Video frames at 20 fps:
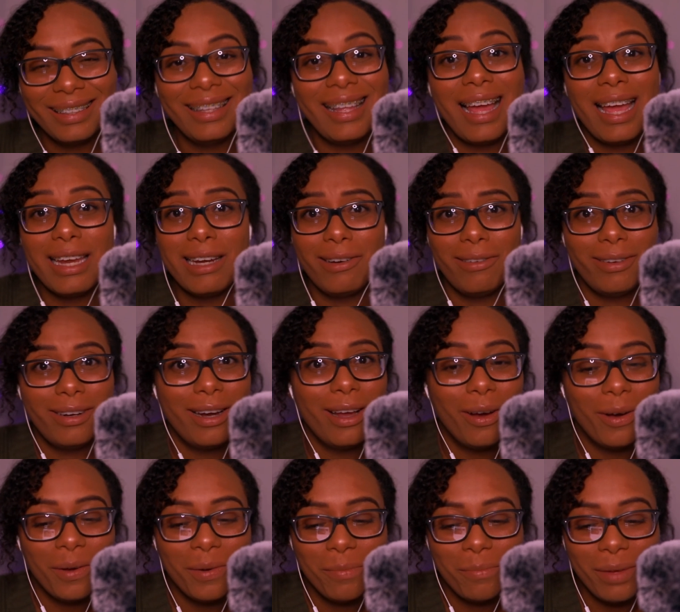I don't
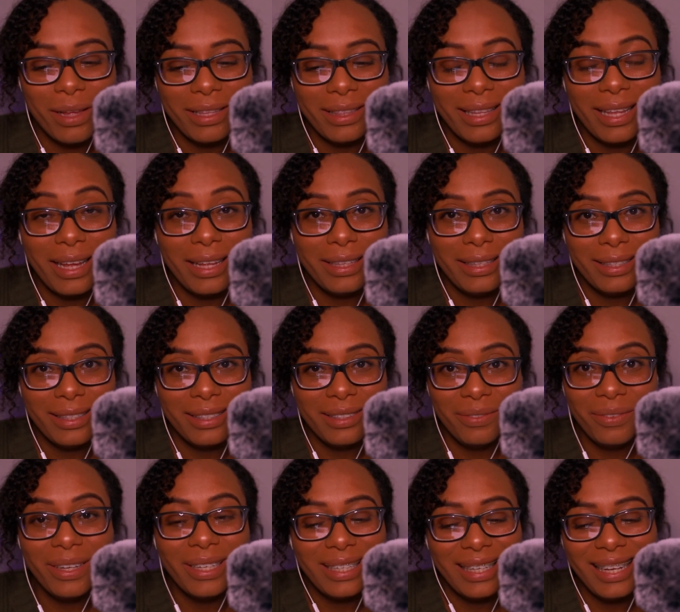know, but that's
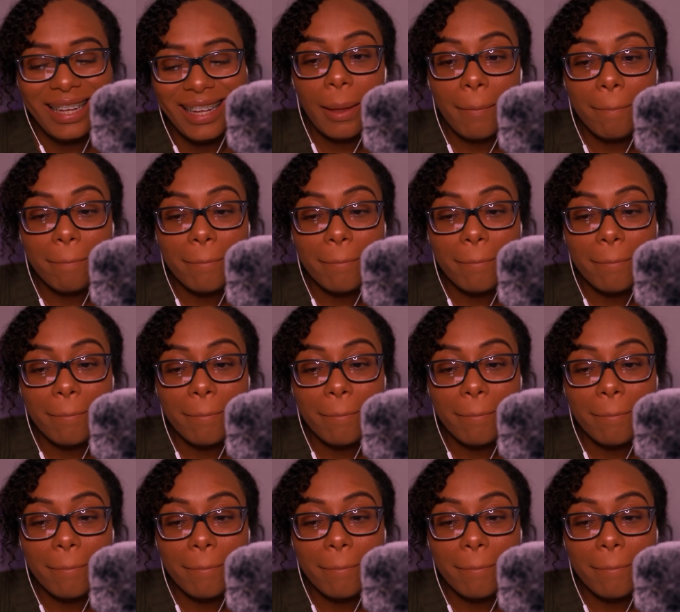funny.